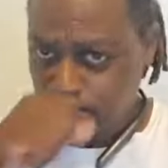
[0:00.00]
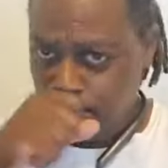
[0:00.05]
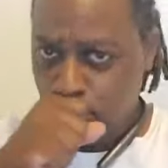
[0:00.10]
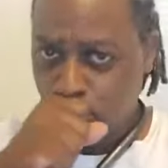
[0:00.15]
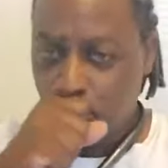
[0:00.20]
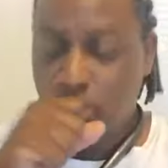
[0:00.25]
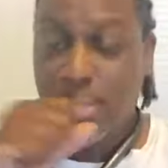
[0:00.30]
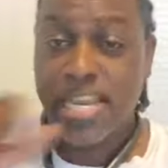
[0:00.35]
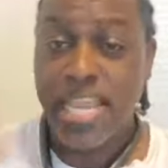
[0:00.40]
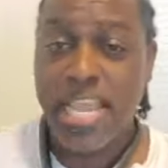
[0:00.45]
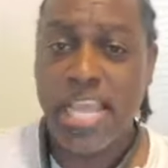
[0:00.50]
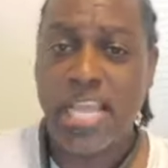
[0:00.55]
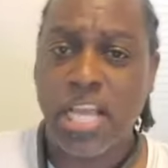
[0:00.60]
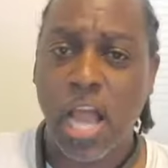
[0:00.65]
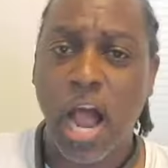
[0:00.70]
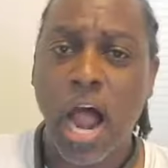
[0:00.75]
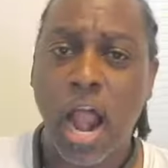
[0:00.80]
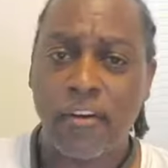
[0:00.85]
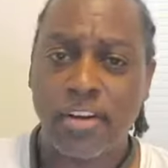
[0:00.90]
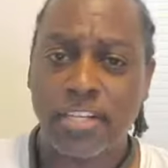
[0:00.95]

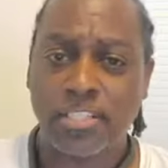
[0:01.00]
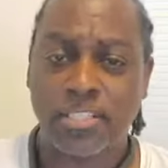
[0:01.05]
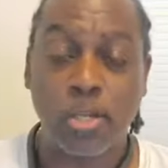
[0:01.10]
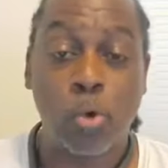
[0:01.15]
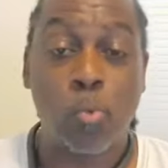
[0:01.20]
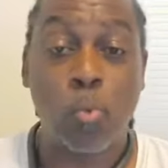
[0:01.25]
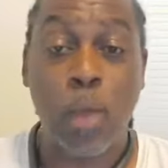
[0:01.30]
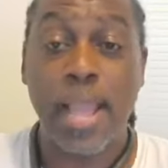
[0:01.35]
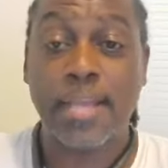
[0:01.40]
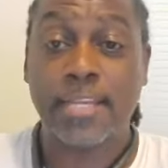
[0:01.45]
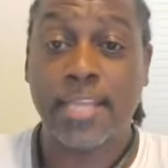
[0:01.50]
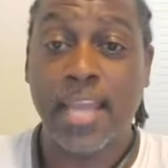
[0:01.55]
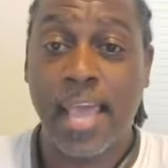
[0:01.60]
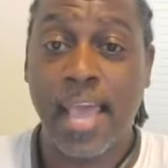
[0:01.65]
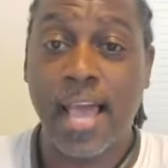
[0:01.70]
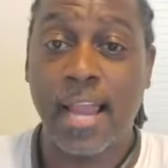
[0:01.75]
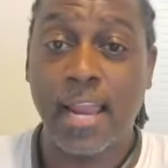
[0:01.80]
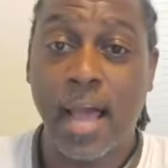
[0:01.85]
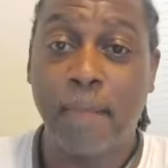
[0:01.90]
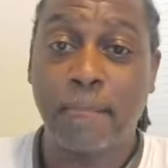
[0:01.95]
to wake the
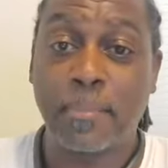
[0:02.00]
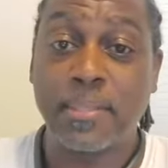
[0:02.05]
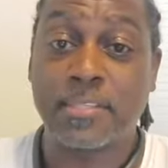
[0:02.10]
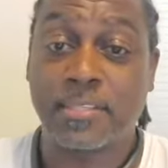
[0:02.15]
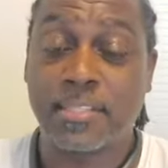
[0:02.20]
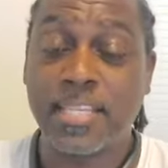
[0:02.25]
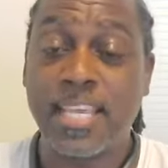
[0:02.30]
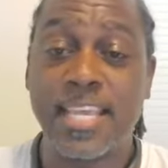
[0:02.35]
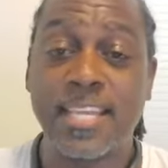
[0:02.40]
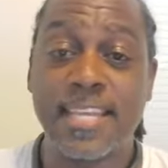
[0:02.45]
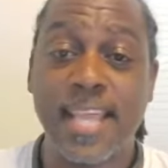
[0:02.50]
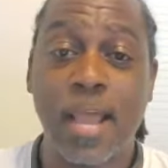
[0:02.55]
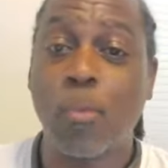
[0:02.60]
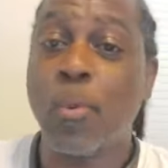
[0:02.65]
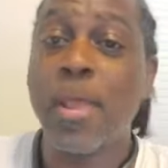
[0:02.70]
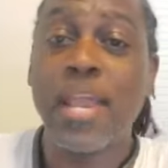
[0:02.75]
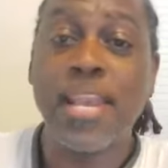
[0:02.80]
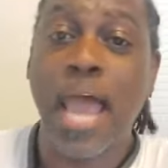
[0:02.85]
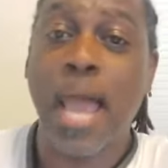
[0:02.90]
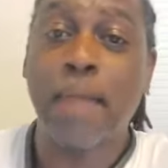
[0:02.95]
hell up and see that
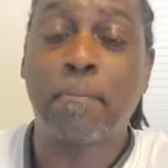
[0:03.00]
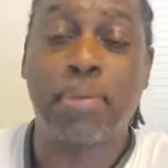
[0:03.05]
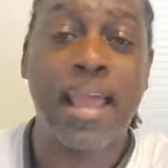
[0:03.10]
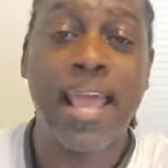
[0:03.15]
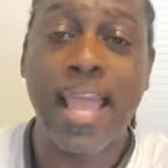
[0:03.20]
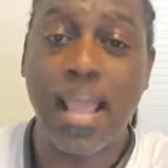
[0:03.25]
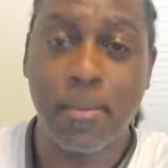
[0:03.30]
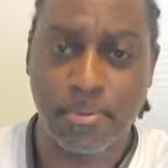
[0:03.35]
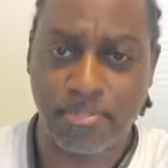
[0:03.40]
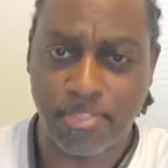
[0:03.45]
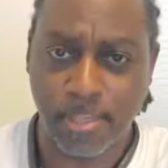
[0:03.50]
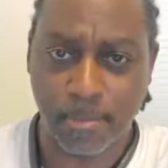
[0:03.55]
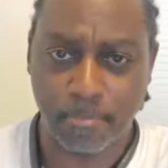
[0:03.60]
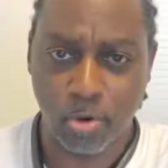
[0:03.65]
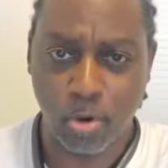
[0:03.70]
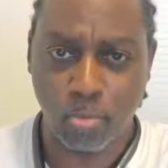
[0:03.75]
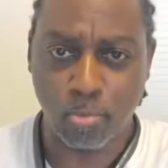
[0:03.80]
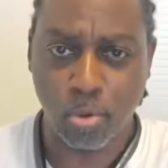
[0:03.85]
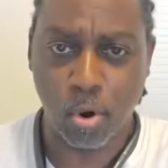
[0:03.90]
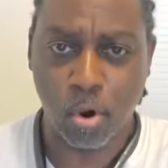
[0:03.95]
we're not playing with them no
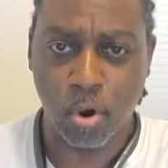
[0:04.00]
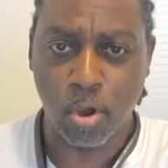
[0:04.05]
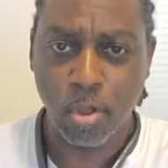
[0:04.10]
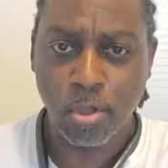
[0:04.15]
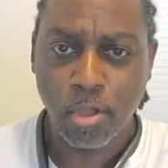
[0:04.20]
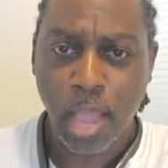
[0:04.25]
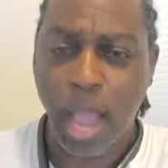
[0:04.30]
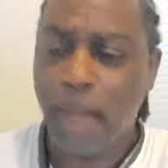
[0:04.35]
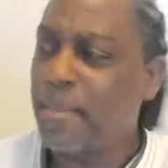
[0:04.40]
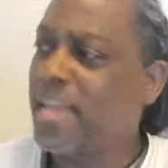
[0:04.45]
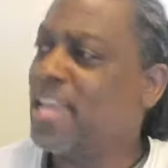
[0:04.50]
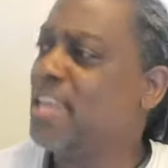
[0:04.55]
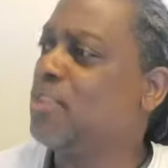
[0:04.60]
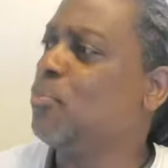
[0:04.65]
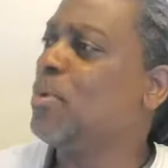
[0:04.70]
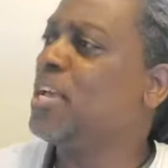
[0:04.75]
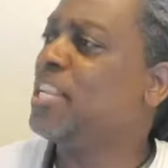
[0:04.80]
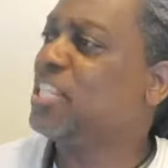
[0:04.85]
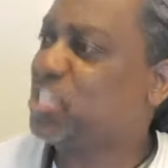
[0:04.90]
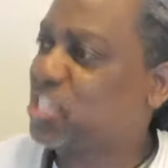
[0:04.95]
more. I mean,
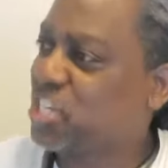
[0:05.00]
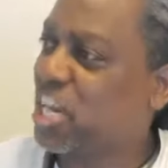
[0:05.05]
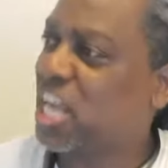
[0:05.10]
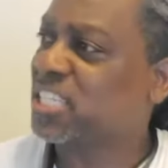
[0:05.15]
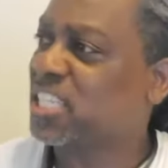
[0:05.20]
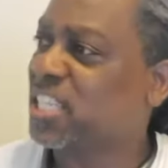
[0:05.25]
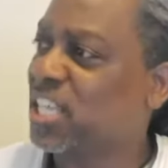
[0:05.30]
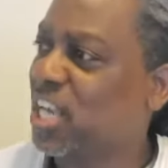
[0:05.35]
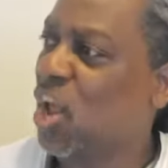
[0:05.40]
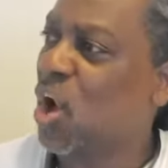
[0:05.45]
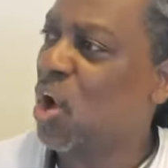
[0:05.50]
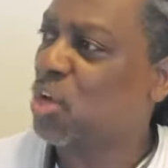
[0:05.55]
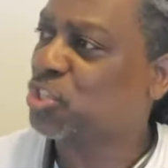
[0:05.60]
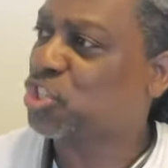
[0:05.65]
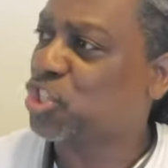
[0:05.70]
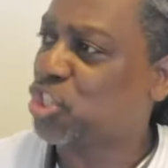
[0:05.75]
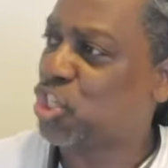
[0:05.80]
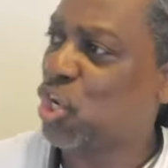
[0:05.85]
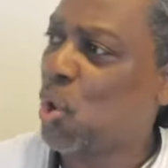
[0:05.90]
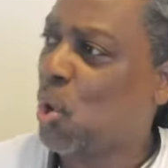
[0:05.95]
we just
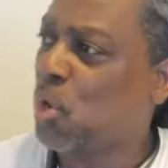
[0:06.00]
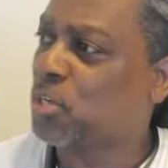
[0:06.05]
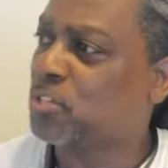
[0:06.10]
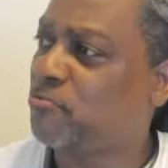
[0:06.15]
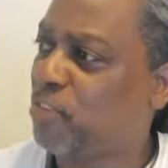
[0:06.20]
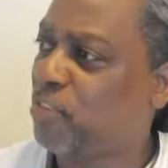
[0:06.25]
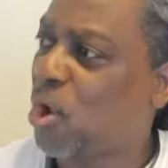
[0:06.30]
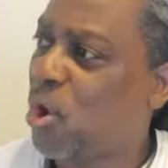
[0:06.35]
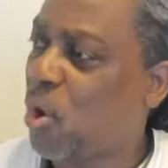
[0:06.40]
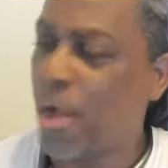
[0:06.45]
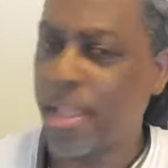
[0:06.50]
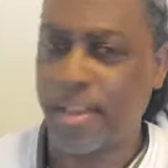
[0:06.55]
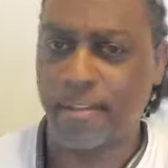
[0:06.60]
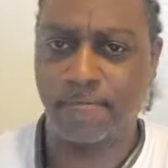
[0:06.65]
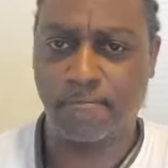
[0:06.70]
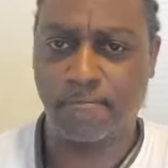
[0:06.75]
lost George Floyd.